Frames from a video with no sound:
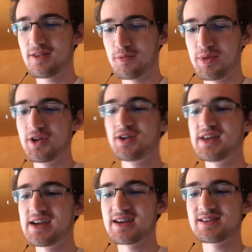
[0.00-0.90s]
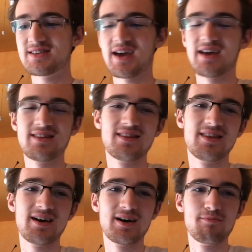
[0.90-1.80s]
the buildings and
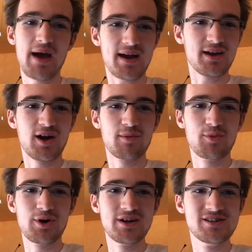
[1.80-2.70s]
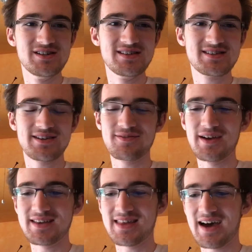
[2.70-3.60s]
the Mackinac Bridge and stuff
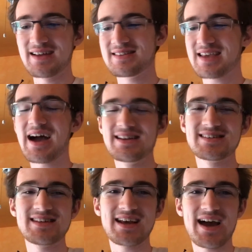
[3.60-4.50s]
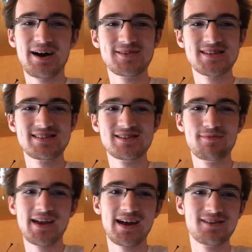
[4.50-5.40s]
like that kind of stick out, since they're
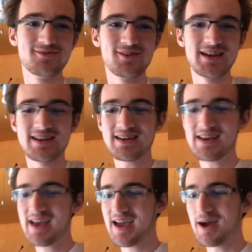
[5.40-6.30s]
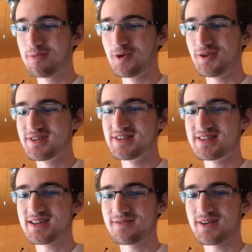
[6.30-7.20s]
made out of emeralds and
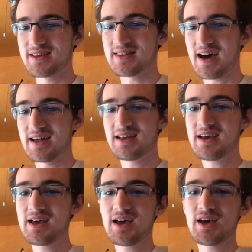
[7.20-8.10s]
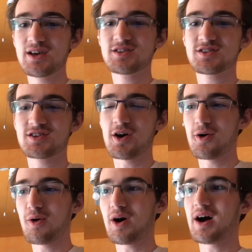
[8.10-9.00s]
stuff like that.
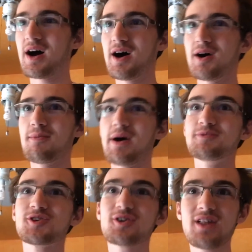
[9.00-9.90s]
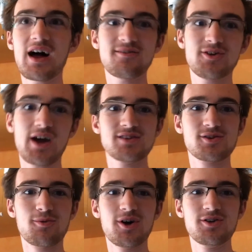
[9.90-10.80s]
So I'm sure a lot of you guys
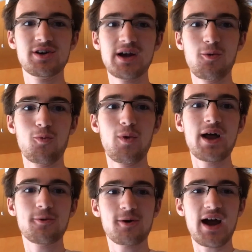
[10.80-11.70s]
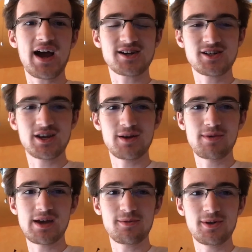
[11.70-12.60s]
are wondering when we're actually going to
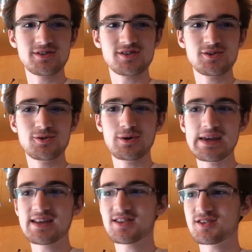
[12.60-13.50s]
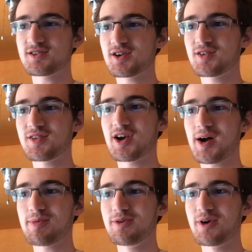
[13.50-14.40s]
be able to get the server
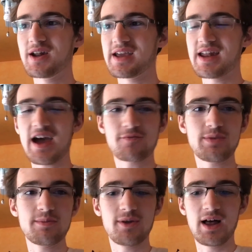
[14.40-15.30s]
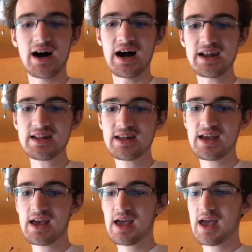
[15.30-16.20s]
up and running and have people on it.
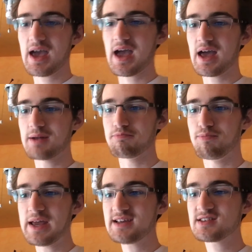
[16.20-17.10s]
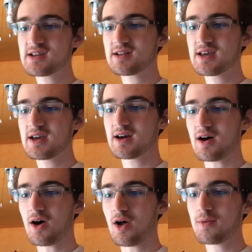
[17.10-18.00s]
And basically
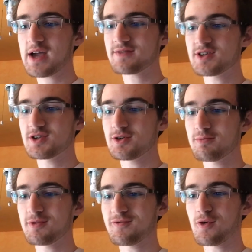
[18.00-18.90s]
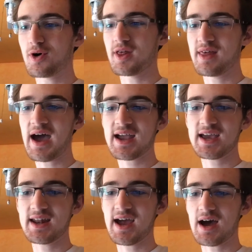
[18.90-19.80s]
all we have to do before that
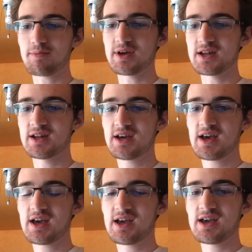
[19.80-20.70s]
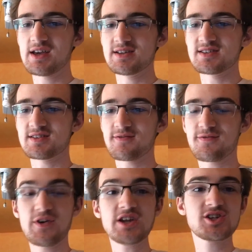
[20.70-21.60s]
can happen is
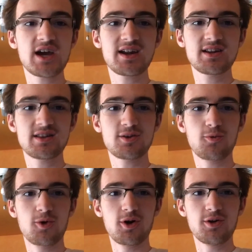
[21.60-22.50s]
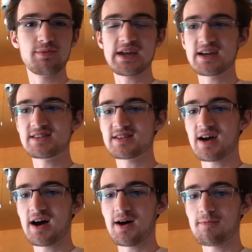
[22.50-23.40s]
finish editing the world, because
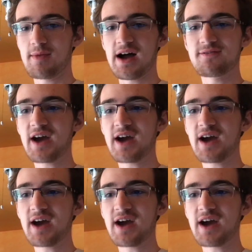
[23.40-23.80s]
I've